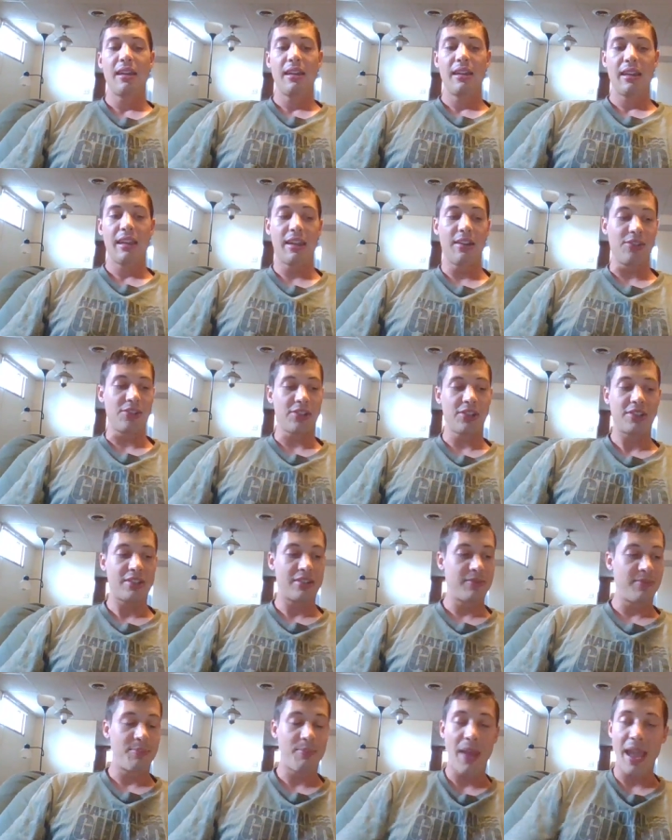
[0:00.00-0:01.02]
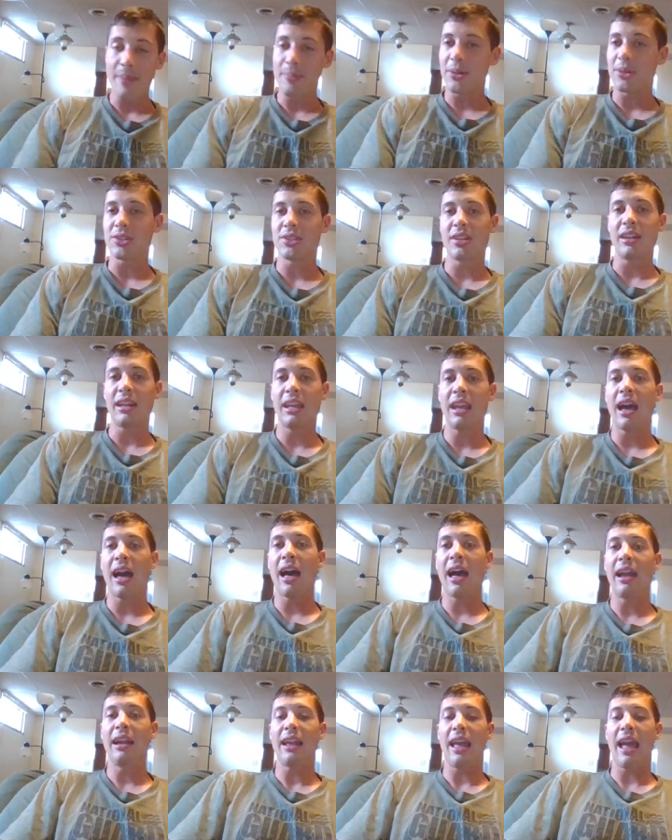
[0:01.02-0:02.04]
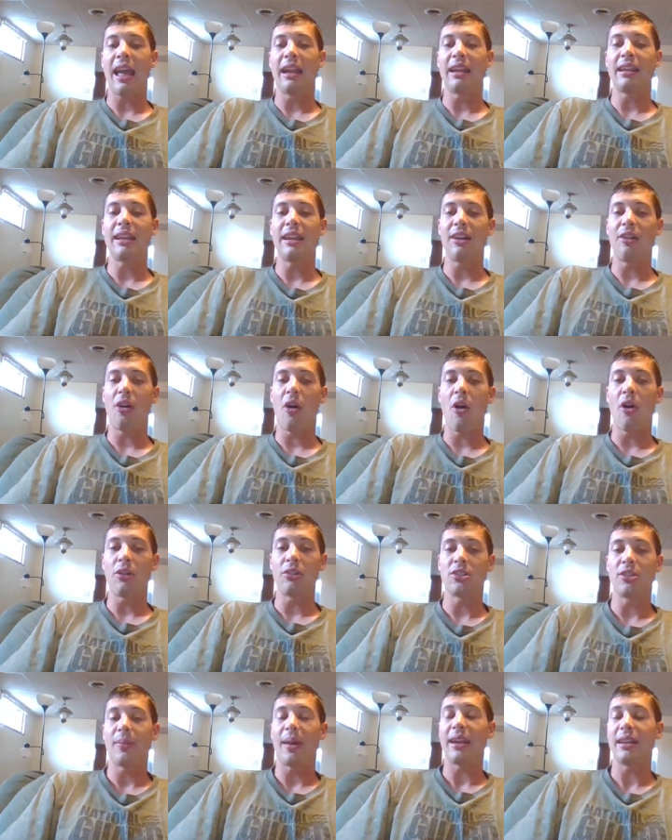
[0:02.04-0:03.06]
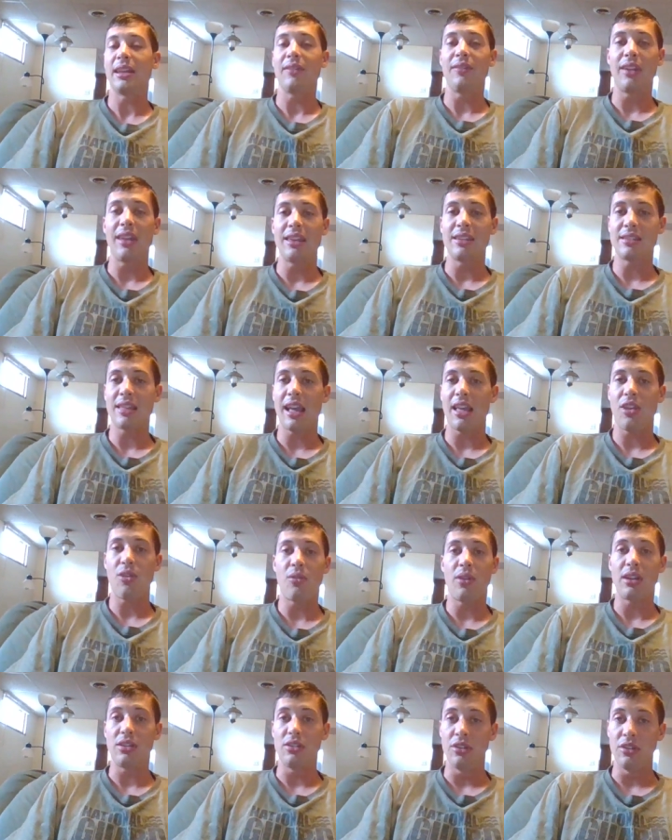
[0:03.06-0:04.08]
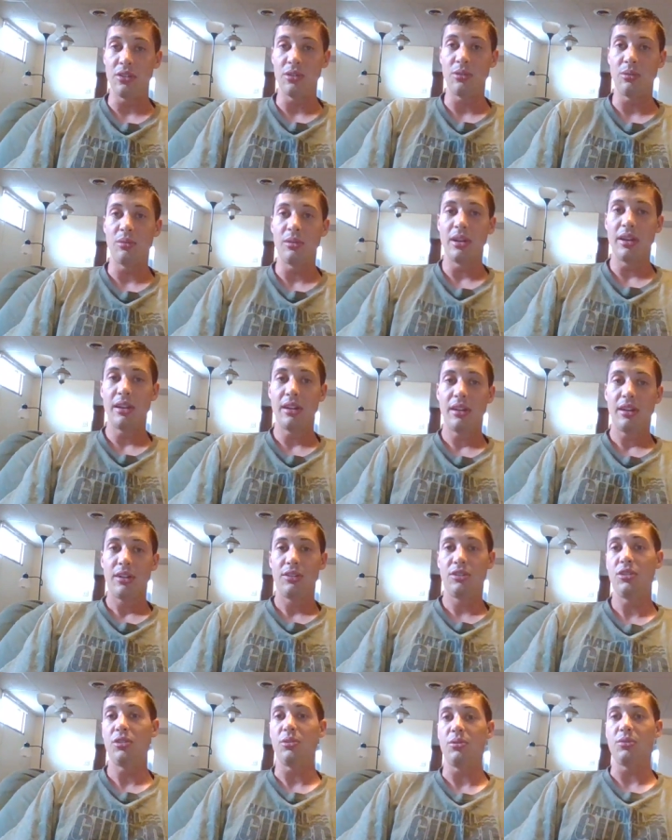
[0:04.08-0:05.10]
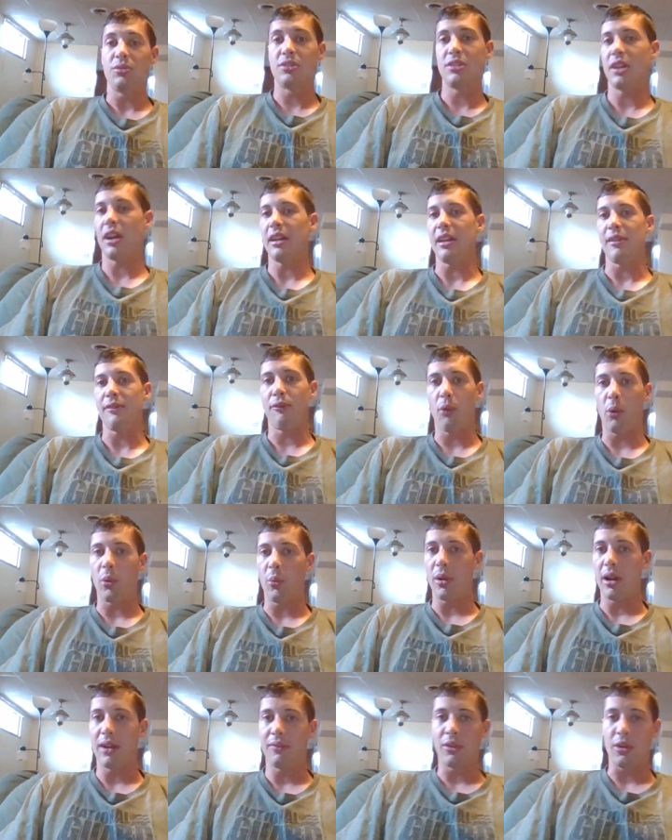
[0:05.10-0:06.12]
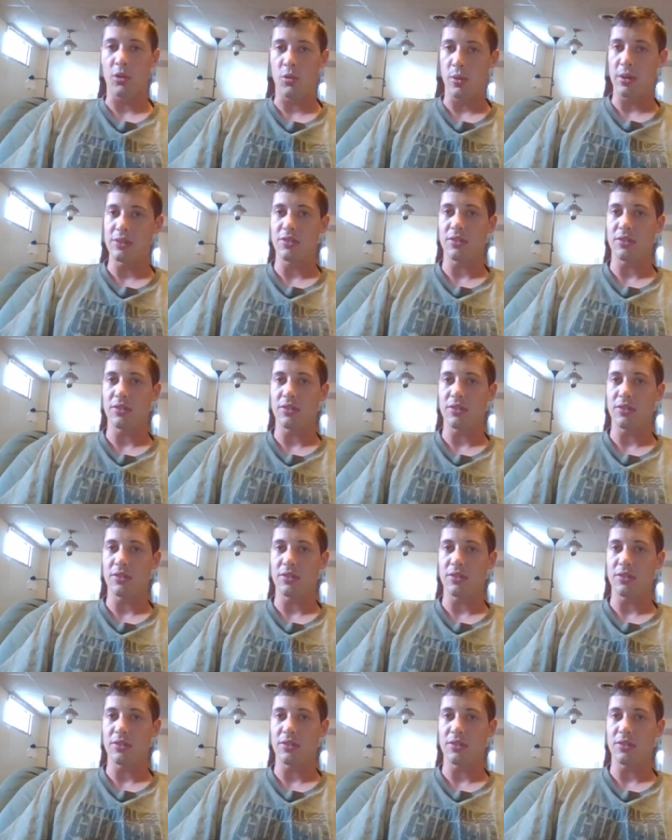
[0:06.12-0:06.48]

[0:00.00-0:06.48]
here's a paper study guide, and here are some activities that you can do to study for whatever quiz